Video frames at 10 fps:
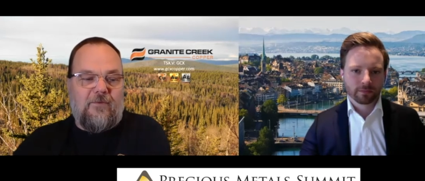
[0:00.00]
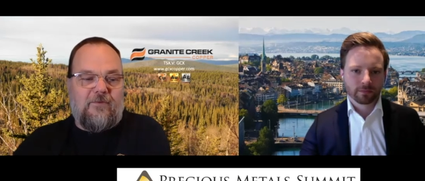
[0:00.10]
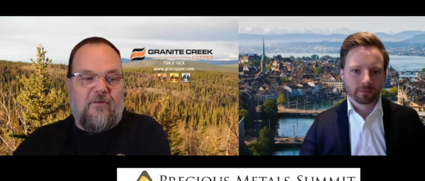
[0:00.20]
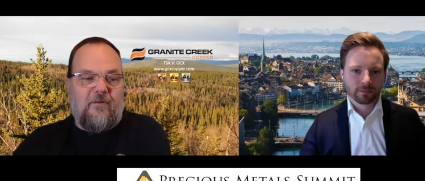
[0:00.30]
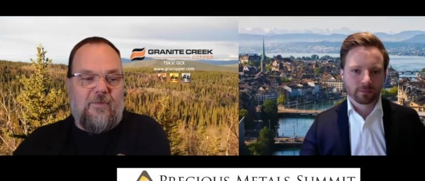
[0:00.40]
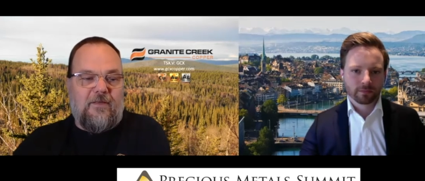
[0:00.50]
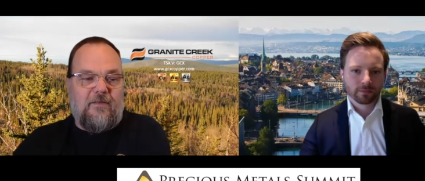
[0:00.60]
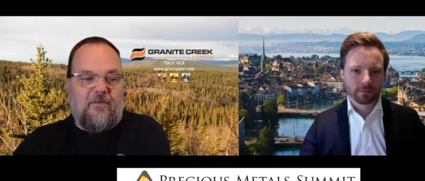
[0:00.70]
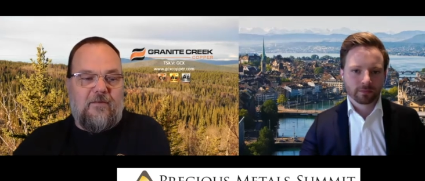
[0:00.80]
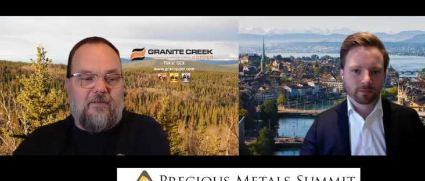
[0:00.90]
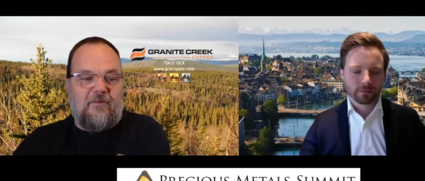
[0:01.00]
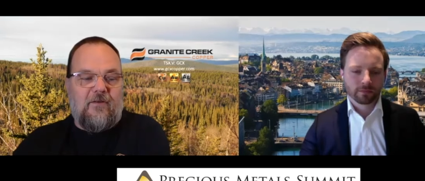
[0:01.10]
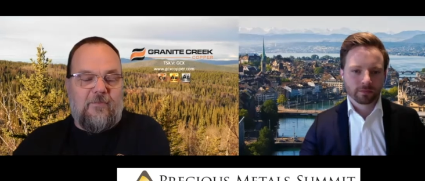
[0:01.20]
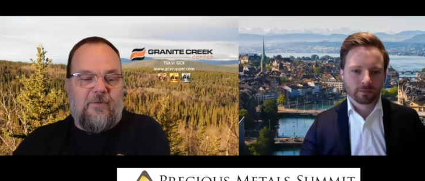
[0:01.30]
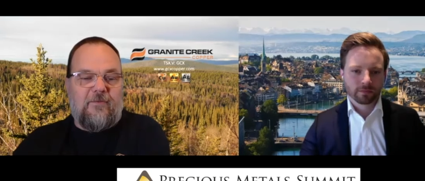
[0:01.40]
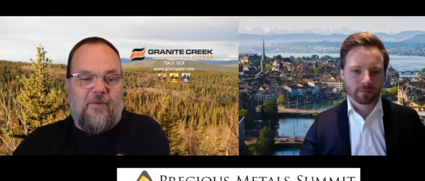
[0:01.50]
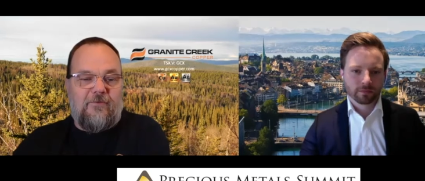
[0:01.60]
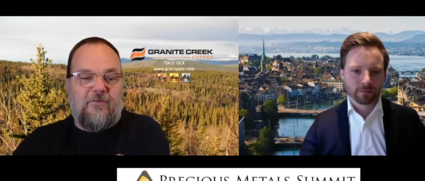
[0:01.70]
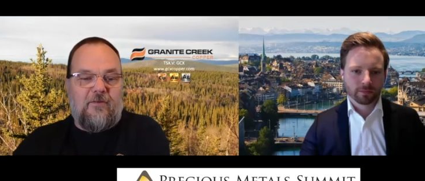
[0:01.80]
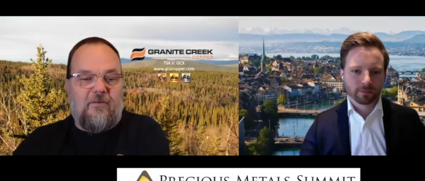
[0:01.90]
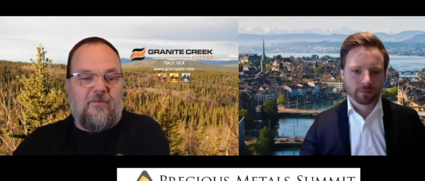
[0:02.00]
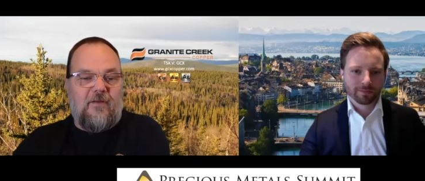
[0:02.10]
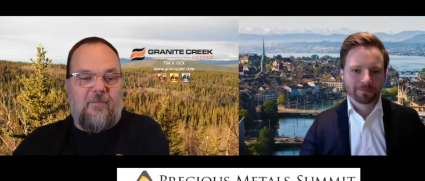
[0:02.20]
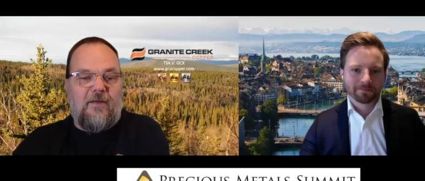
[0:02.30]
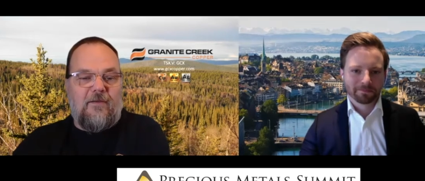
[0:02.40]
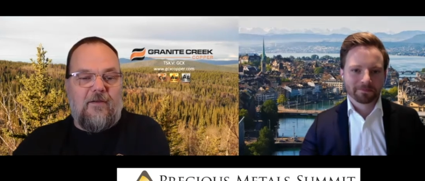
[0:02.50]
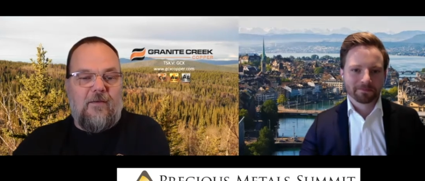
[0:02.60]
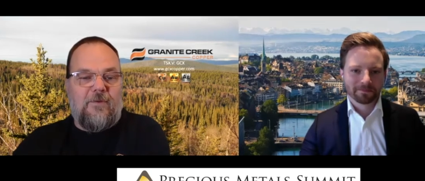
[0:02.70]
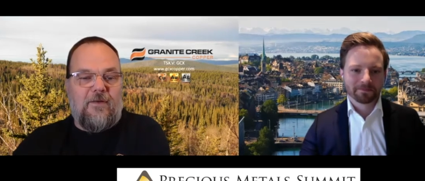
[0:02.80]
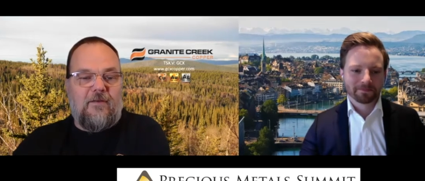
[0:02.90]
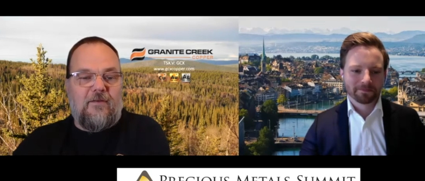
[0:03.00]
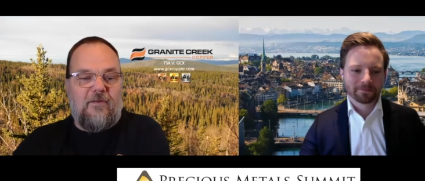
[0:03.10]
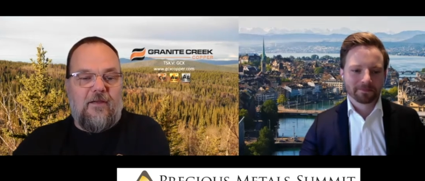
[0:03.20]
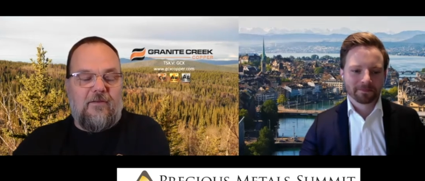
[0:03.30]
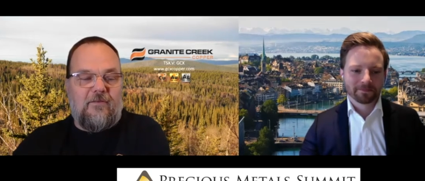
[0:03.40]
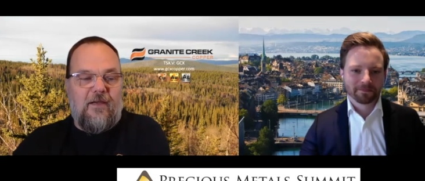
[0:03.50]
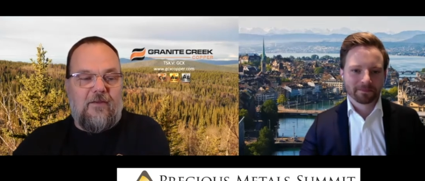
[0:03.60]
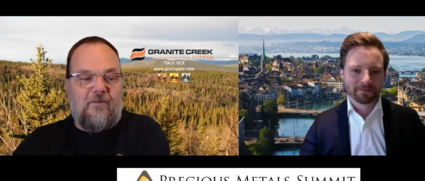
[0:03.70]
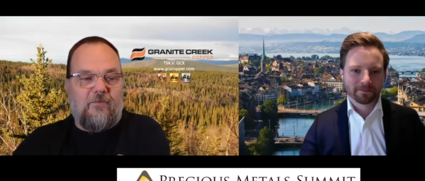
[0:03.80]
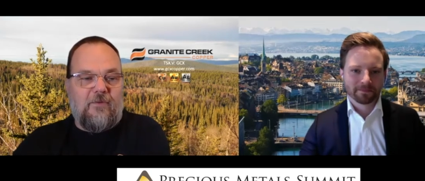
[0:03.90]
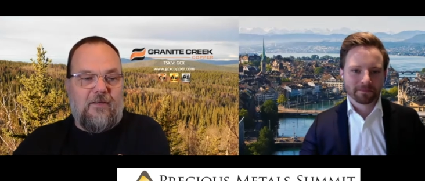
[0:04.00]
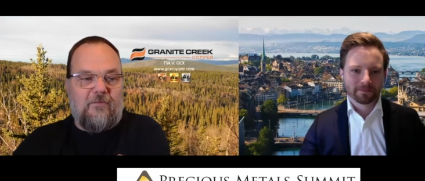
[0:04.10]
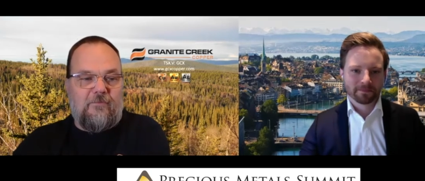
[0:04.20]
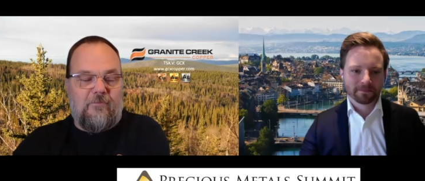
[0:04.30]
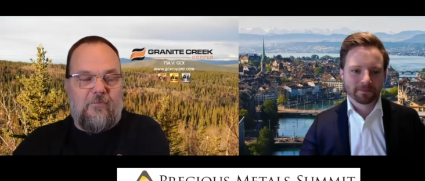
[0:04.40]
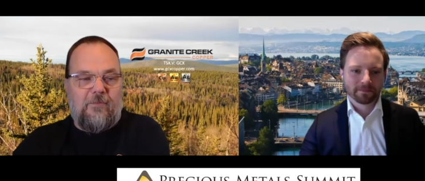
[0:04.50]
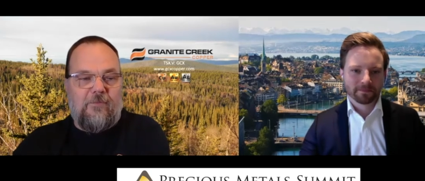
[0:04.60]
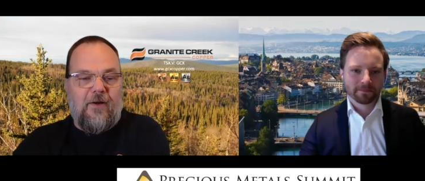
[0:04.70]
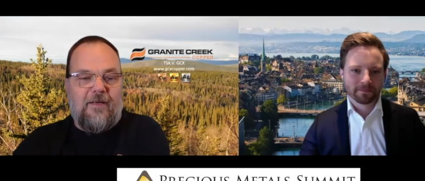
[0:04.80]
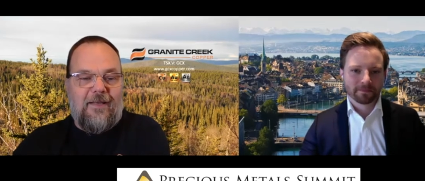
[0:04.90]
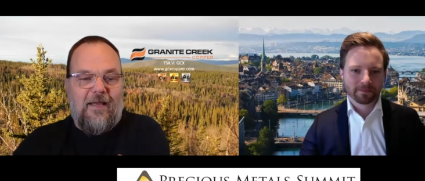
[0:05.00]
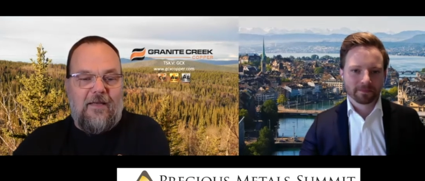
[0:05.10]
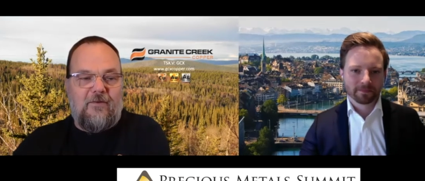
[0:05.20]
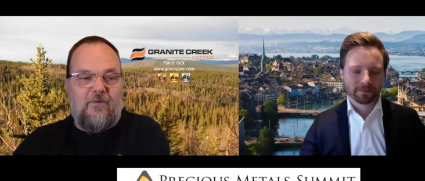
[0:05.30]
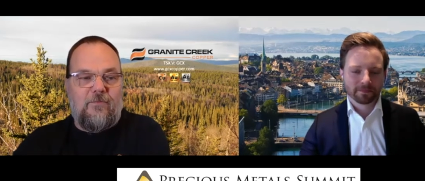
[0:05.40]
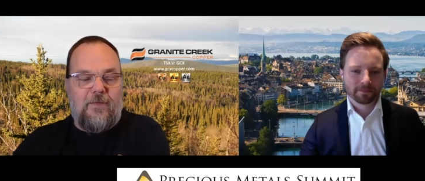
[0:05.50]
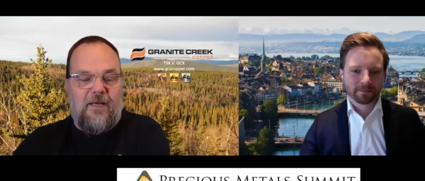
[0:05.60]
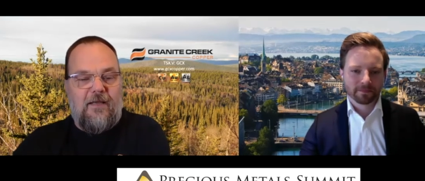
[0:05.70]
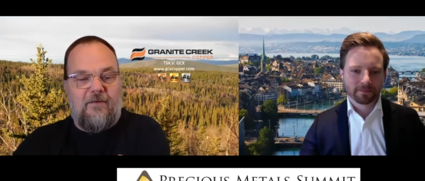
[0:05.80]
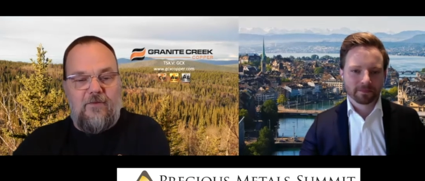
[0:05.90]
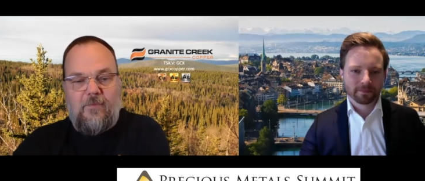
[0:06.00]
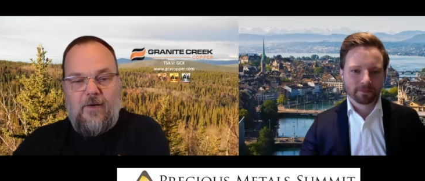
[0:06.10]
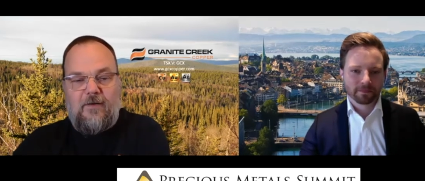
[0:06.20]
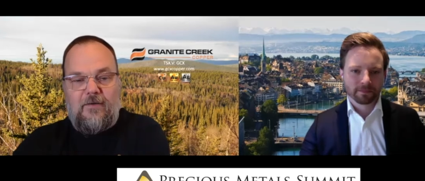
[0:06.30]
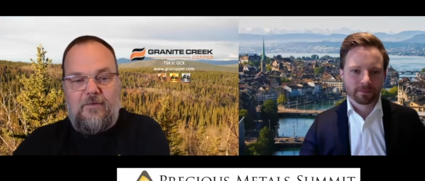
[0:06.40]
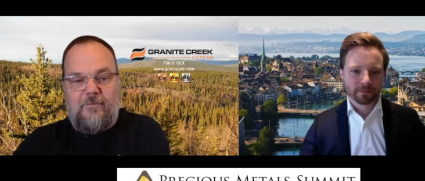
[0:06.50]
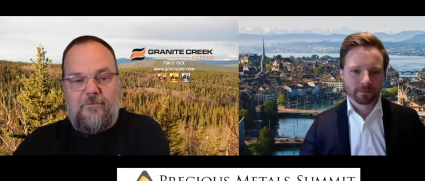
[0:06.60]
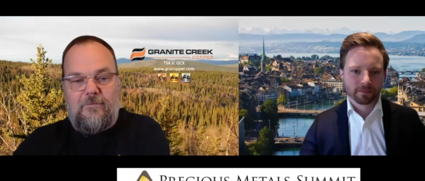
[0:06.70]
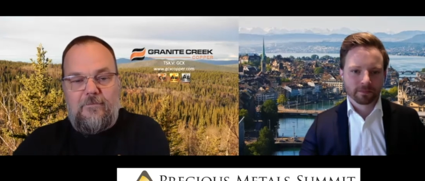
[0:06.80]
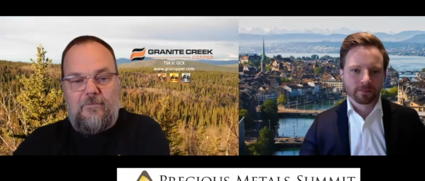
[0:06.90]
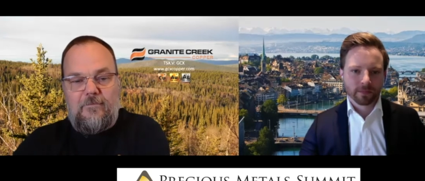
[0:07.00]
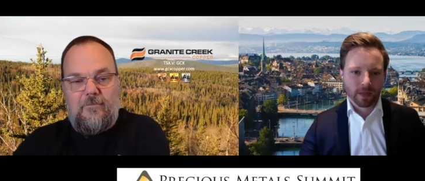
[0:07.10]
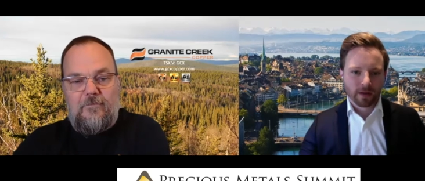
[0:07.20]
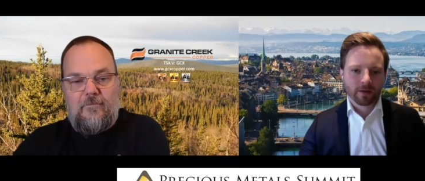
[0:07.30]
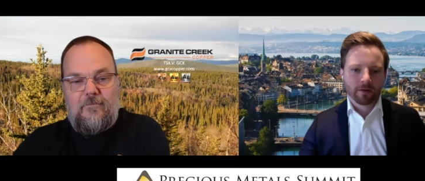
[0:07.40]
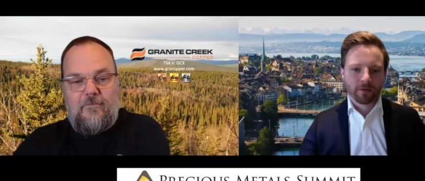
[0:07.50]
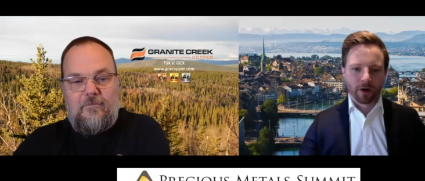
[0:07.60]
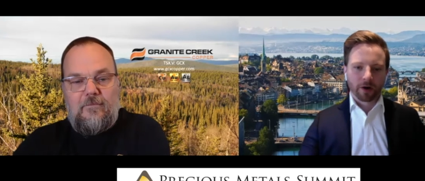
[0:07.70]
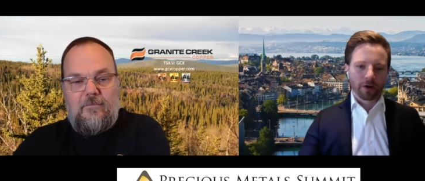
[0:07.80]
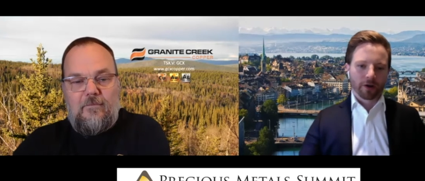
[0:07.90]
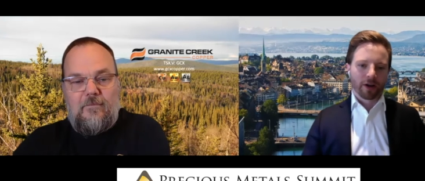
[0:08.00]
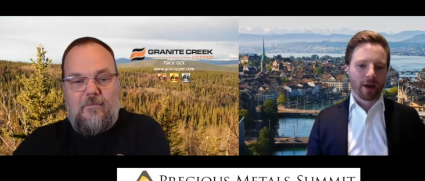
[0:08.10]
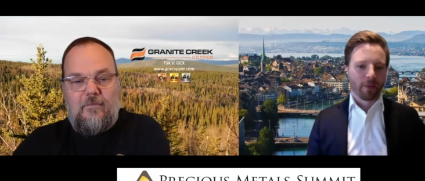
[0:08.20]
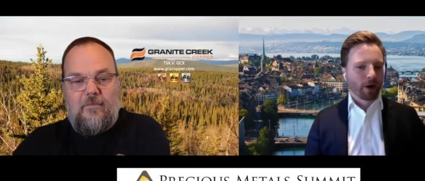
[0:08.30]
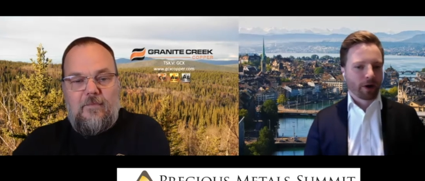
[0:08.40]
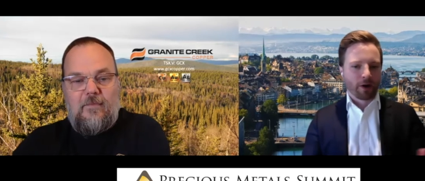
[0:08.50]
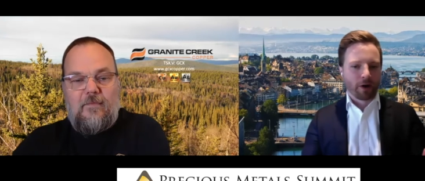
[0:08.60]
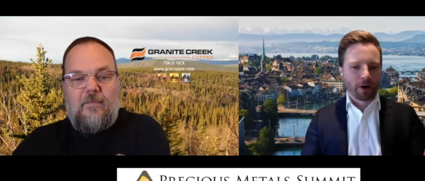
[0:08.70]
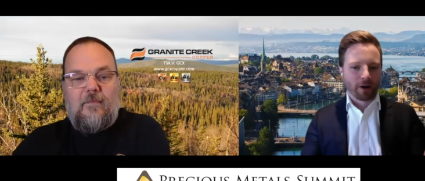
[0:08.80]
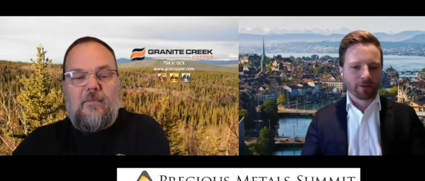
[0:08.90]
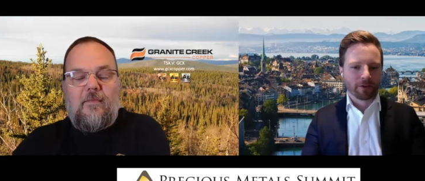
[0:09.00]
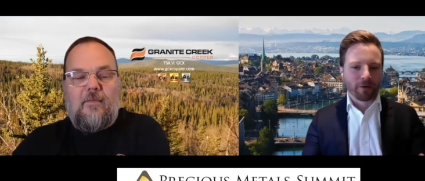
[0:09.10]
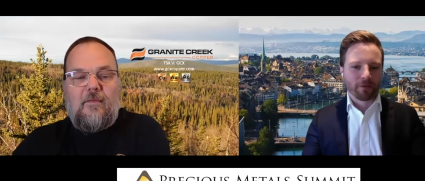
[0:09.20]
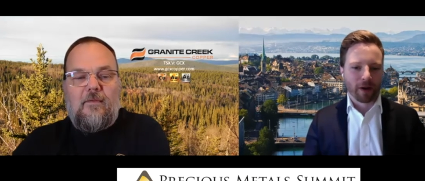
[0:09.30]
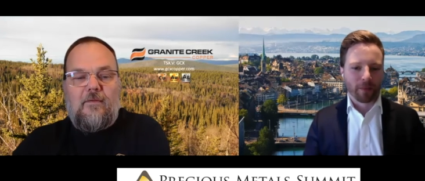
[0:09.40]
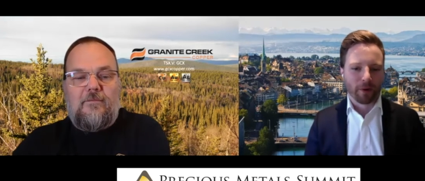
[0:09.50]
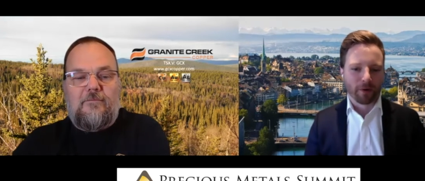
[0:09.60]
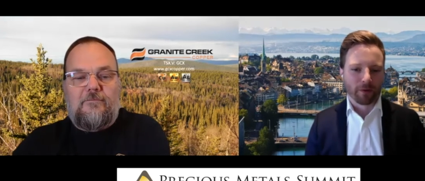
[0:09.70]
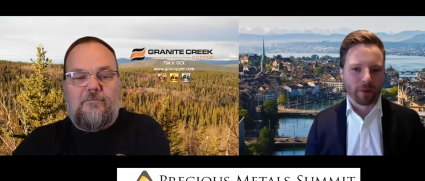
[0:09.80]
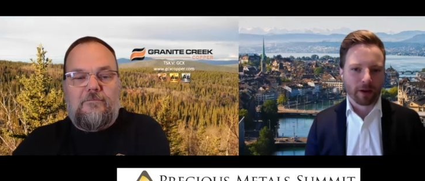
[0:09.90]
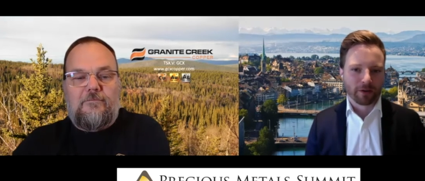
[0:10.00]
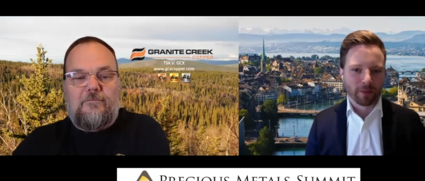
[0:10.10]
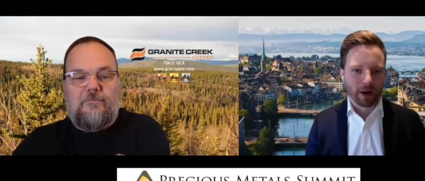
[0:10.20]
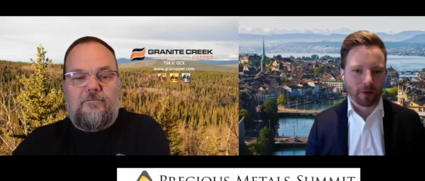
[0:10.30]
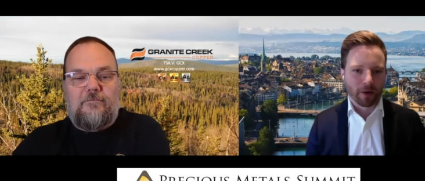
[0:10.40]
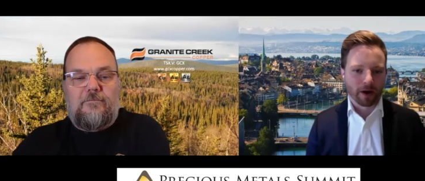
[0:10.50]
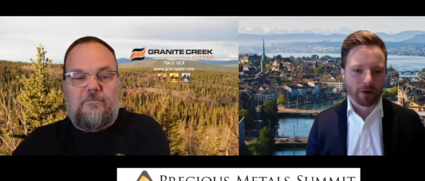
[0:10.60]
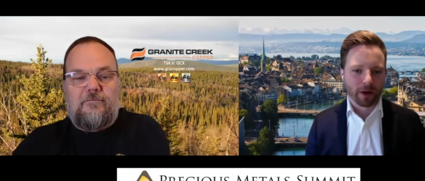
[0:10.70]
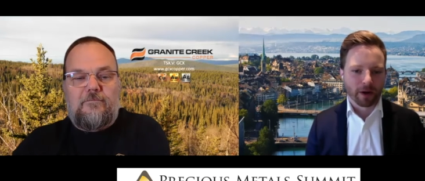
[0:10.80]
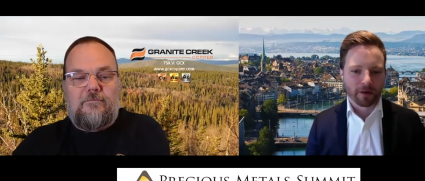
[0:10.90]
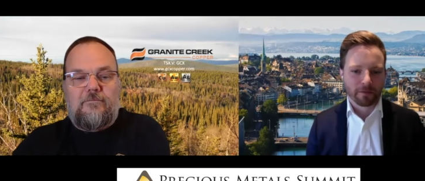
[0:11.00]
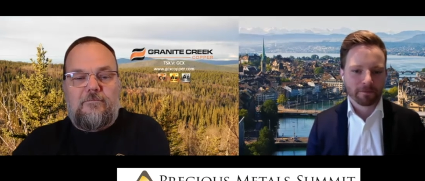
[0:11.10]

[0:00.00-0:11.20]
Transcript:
Speaker 1: is going to be is going to be some interesting news coming out of the company as, as, as we we bring that new
Speaker 2: plan to the market. Very good. And where can our audience go and find more information about Granite Creek?